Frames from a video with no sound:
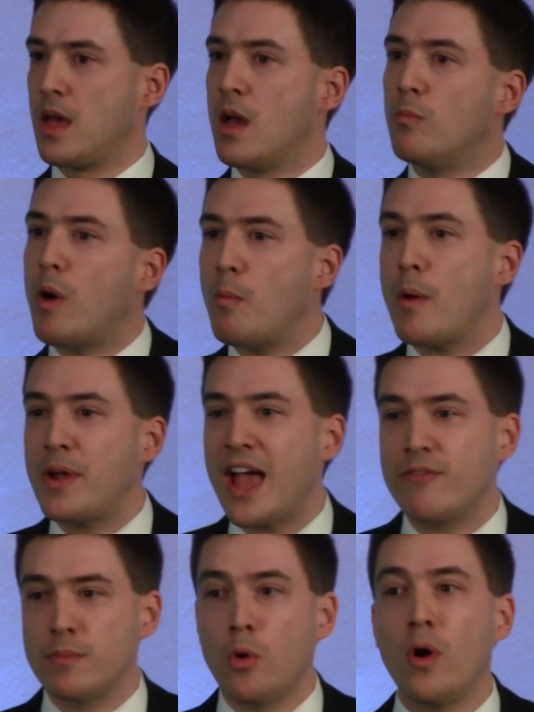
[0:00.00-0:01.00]
One where we have
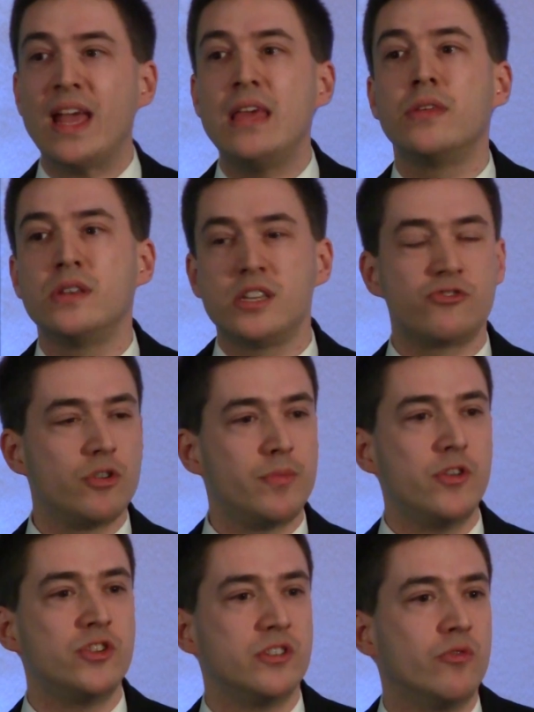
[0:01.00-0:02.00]
a more even
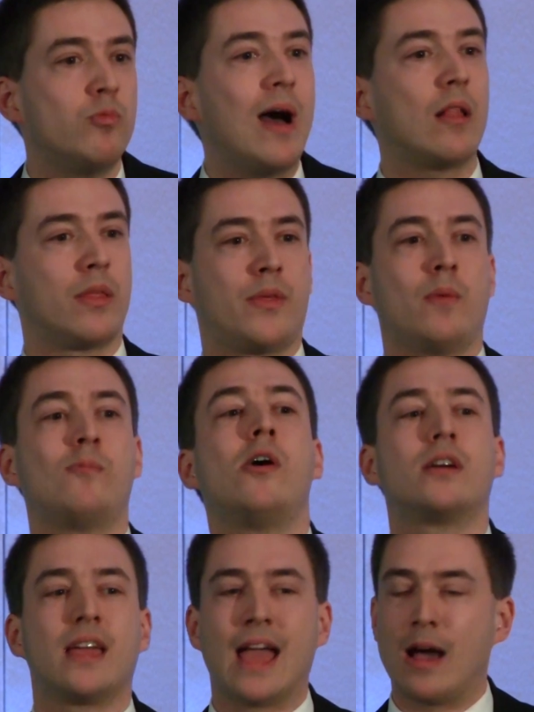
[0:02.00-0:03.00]
distribution of wealth and
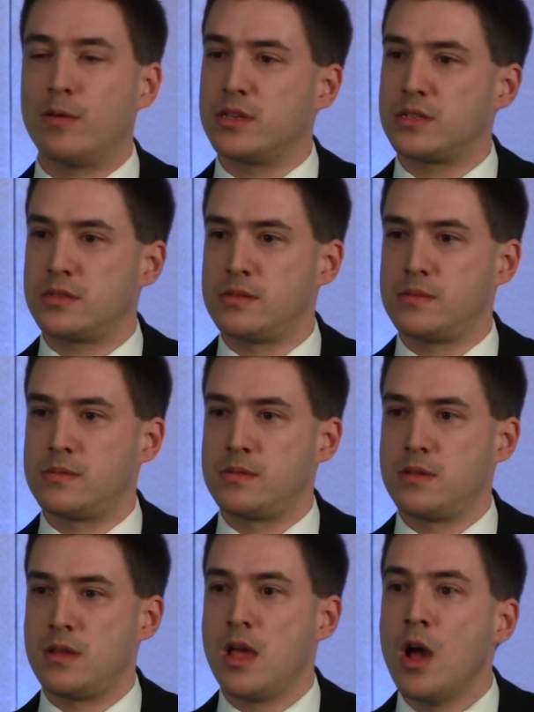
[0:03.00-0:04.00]
working hours.
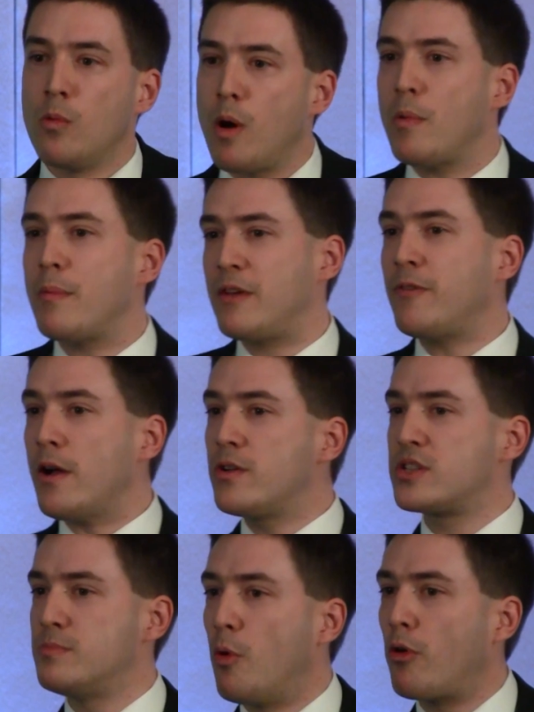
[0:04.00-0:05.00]
One where we
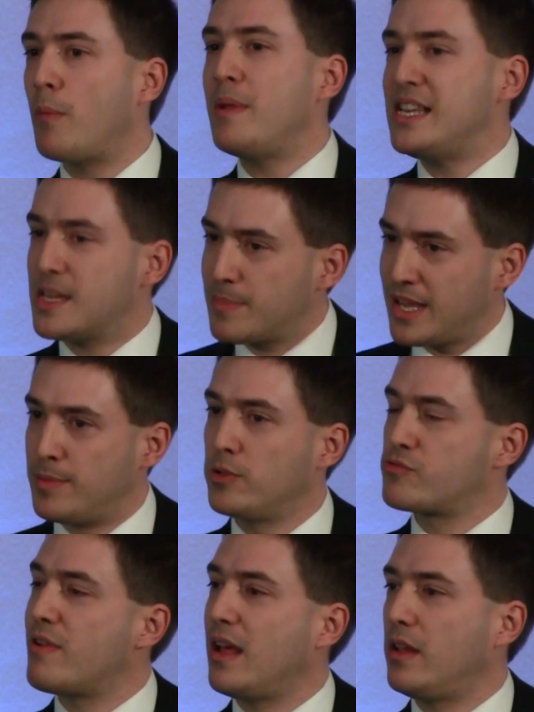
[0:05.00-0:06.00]
focus more on meeting people's
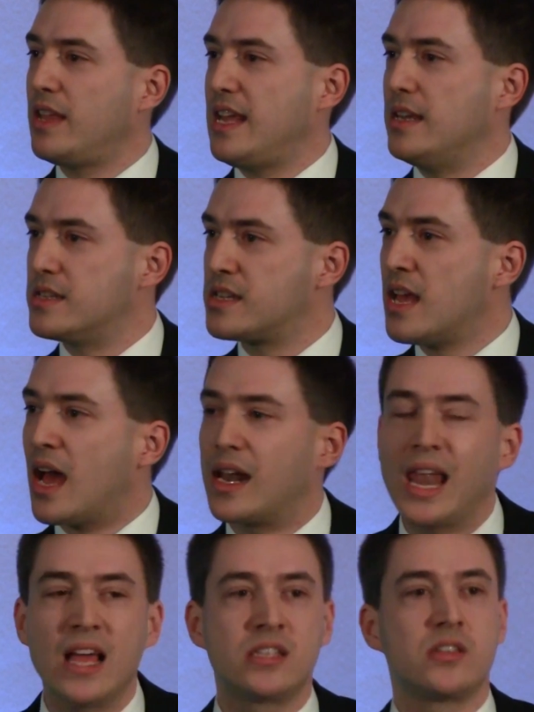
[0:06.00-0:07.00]
real needs and
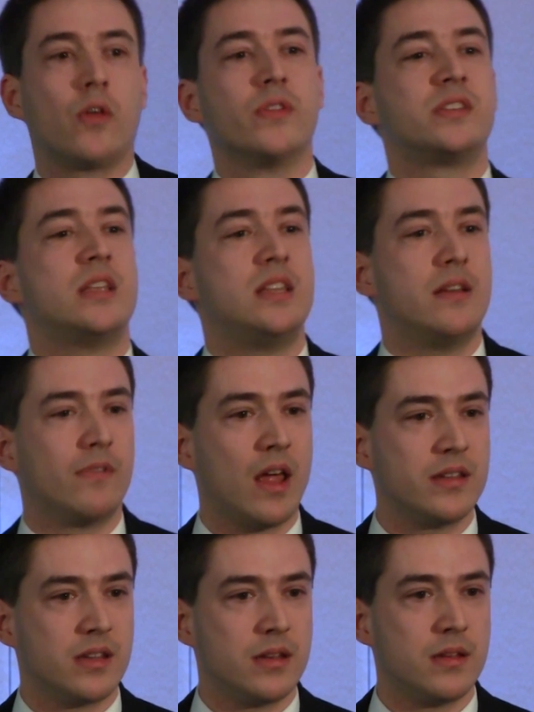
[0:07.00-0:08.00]
less on the City of
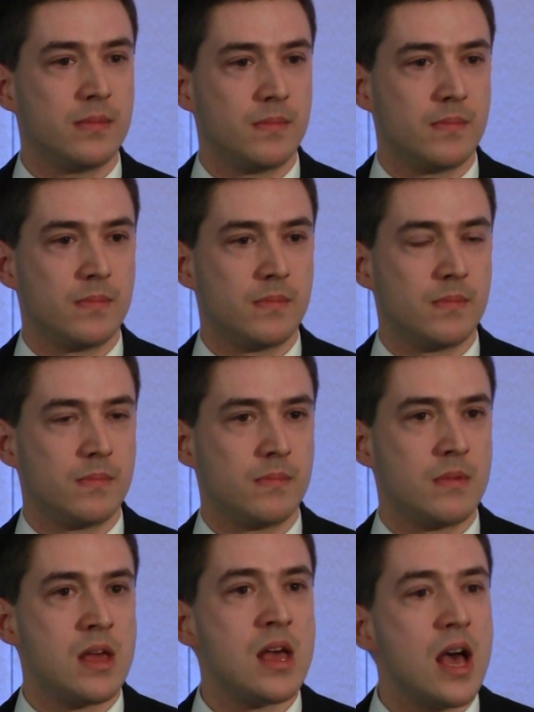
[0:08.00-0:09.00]
London.
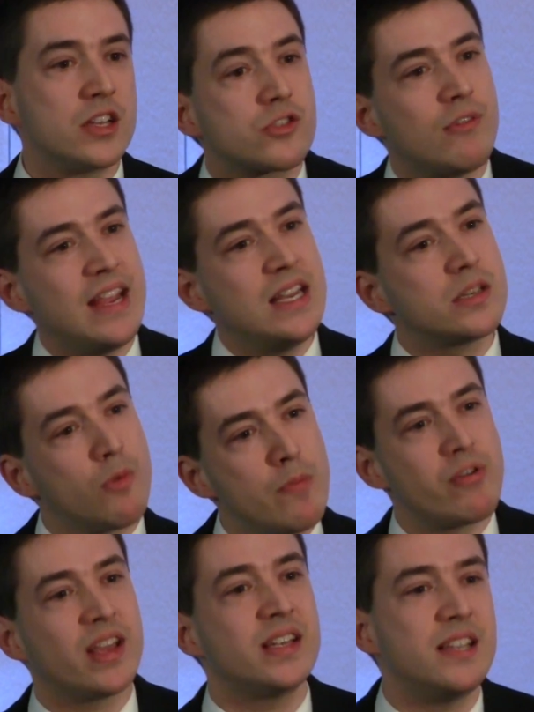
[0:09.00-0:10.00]
As Greens, we
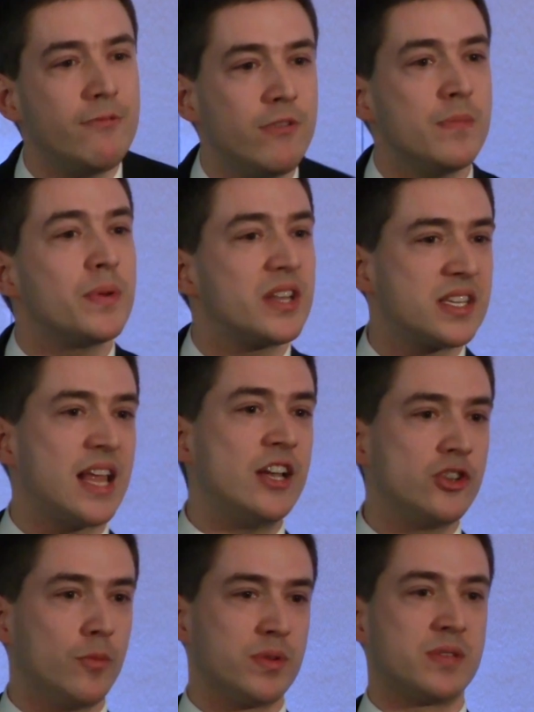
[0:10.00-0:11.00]
bring a different but
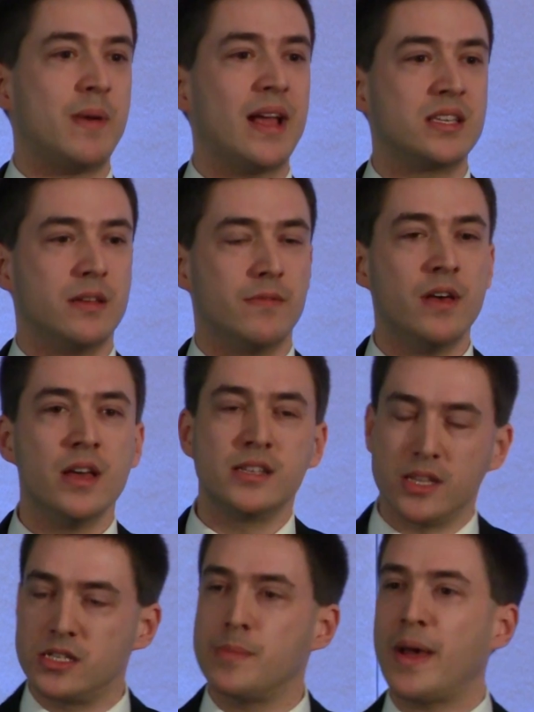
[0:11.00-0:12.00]
essential perspective to
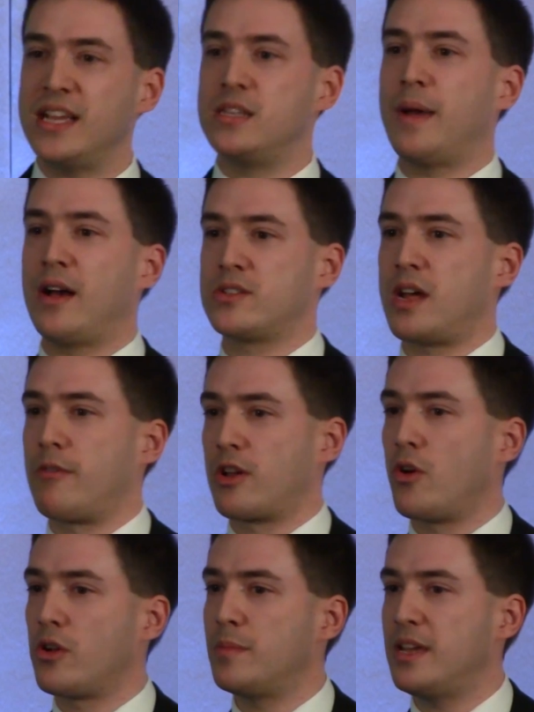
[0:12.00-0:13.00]
the debate about our
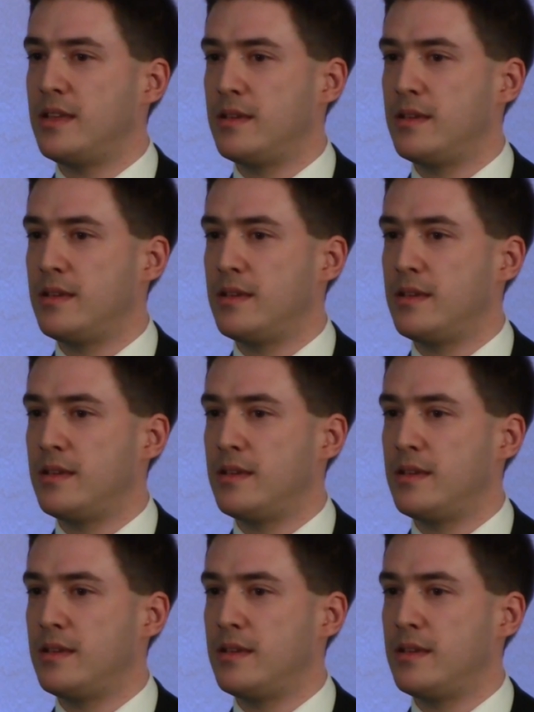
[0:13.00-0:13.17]
economy.